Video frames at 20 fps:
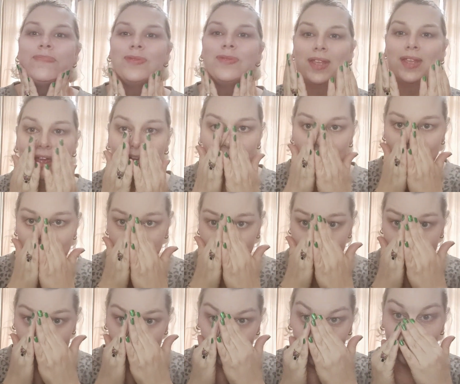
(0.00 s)

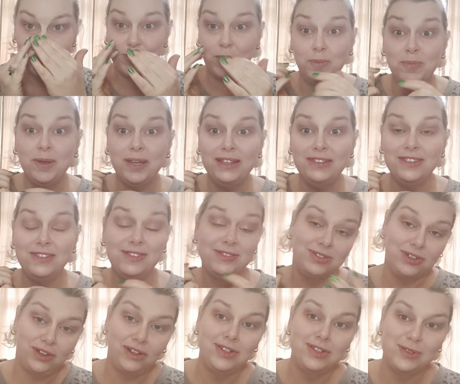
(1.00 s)
Or zombies,
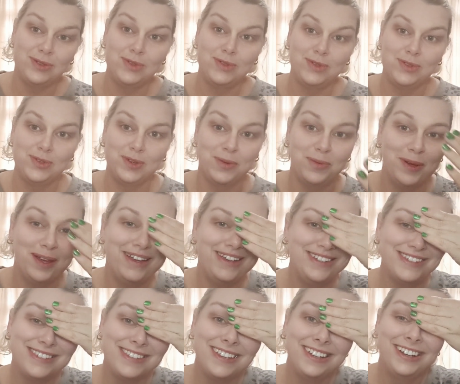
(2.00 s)
dinosaurs or
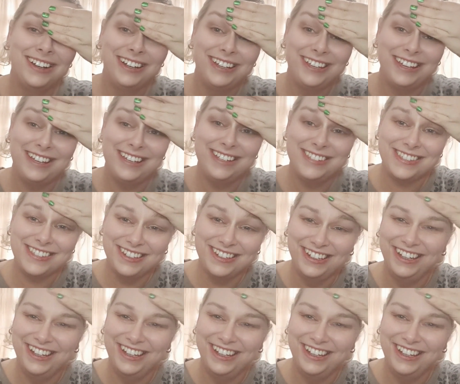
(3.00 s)
zombies, I guess.